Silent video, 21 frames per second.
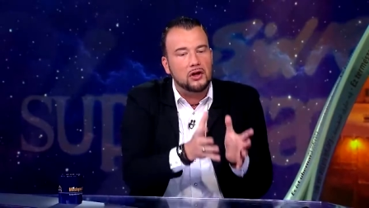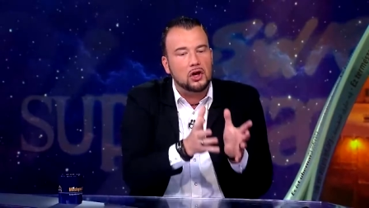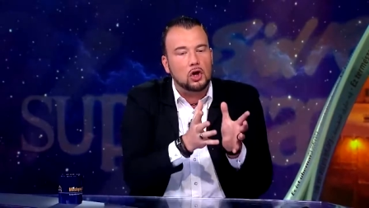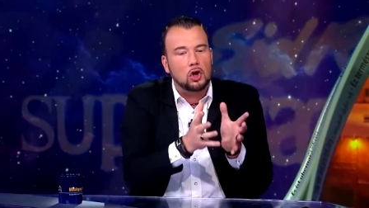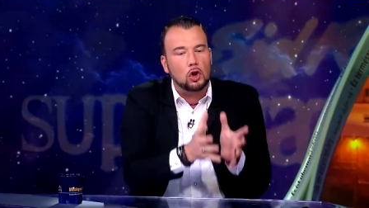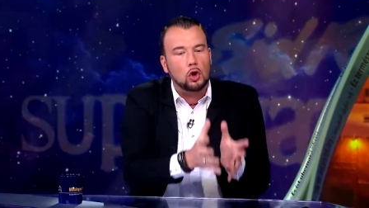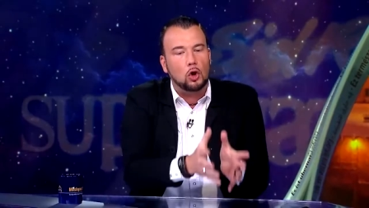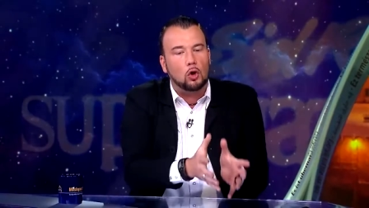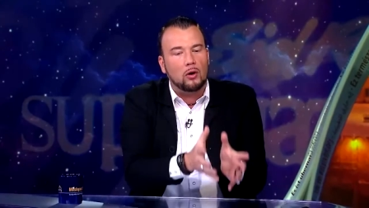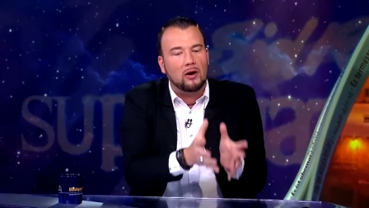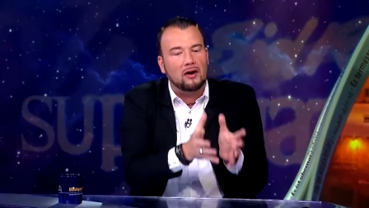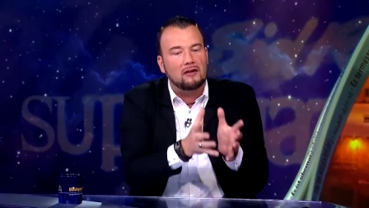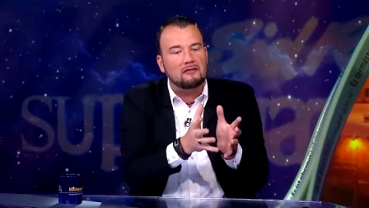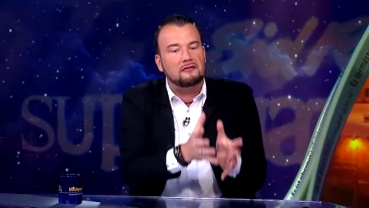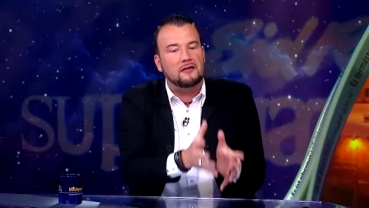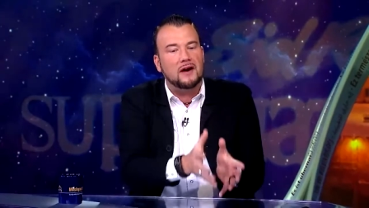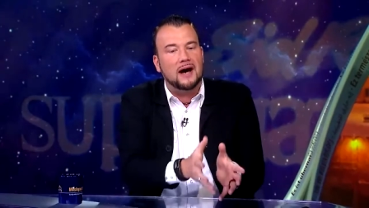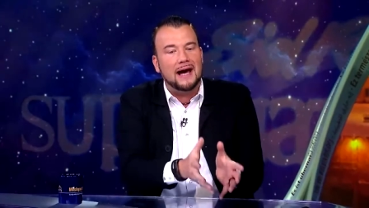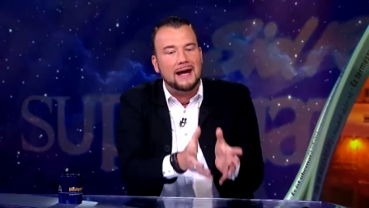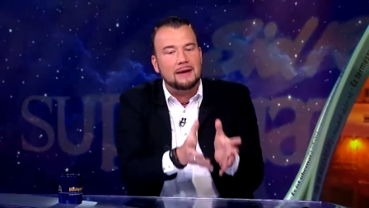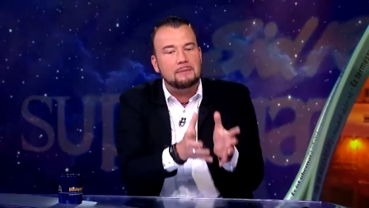
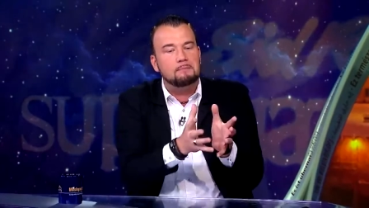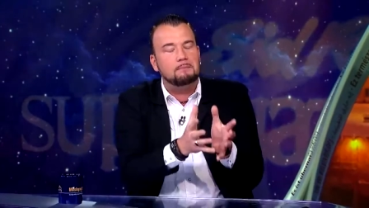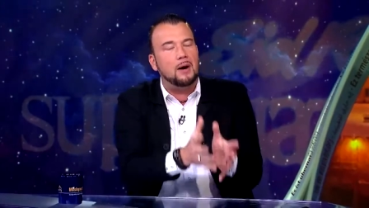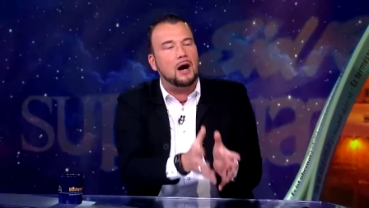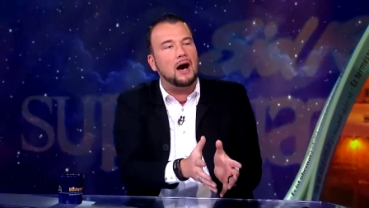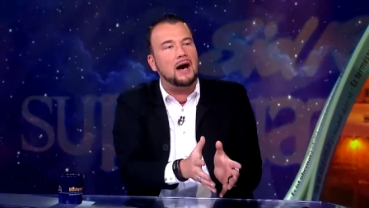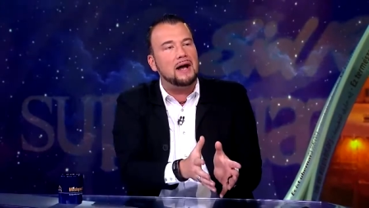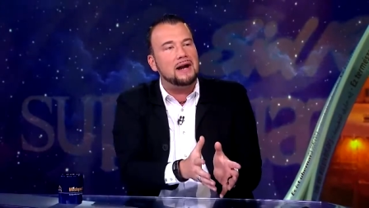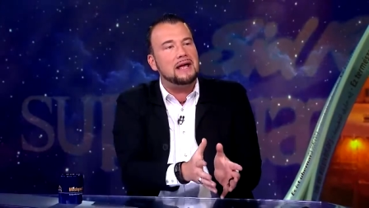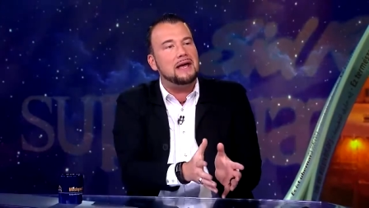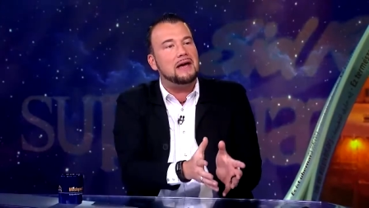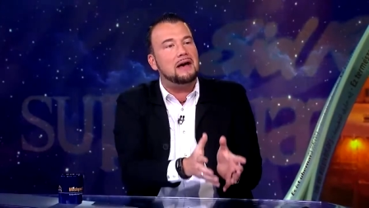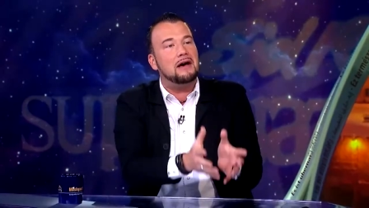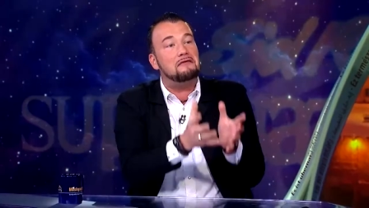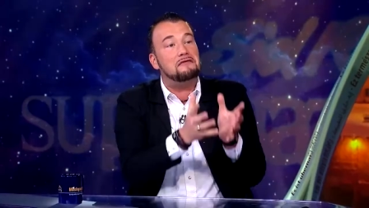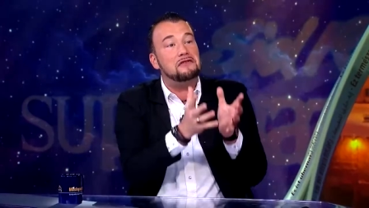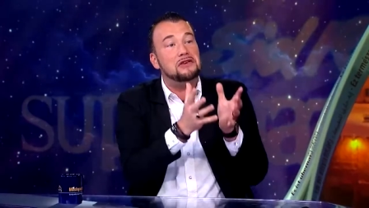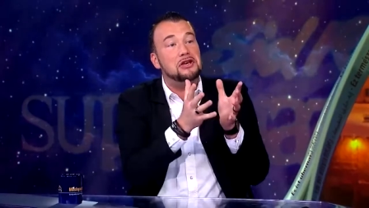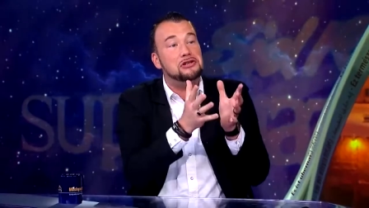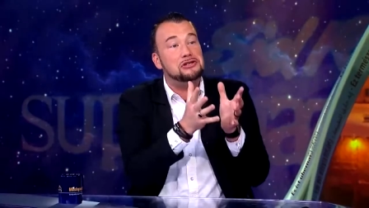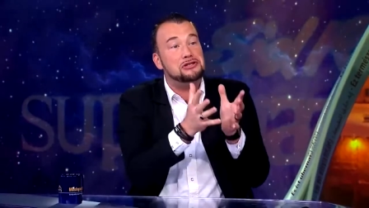glorified body of
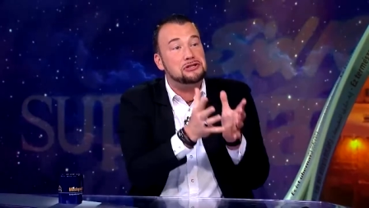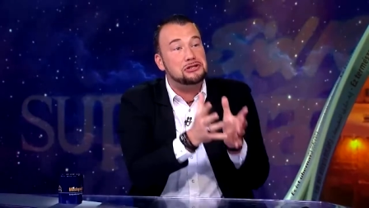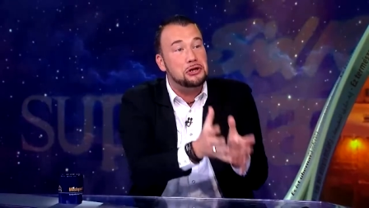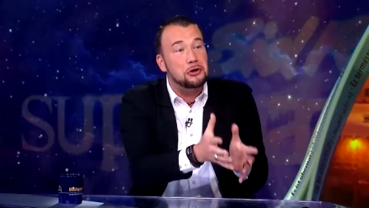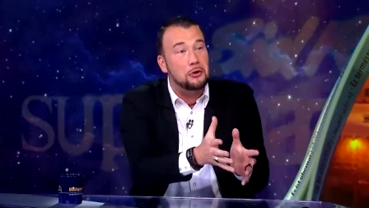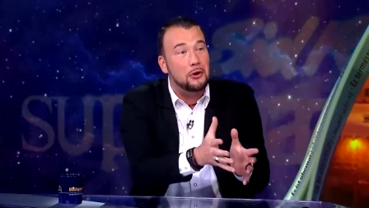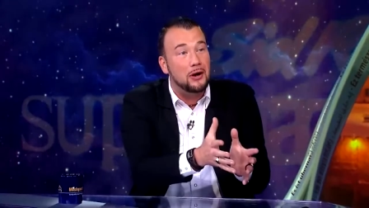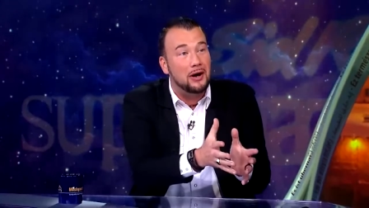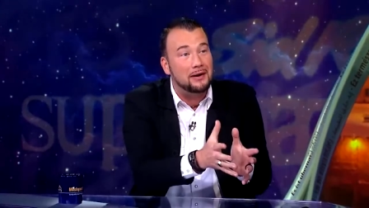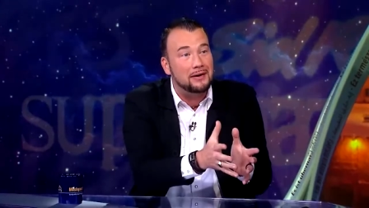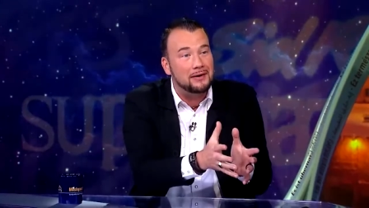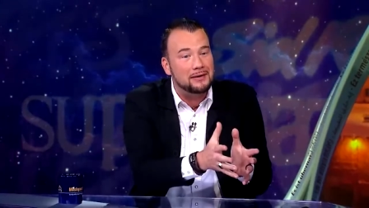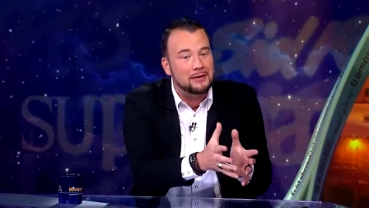Yeshua.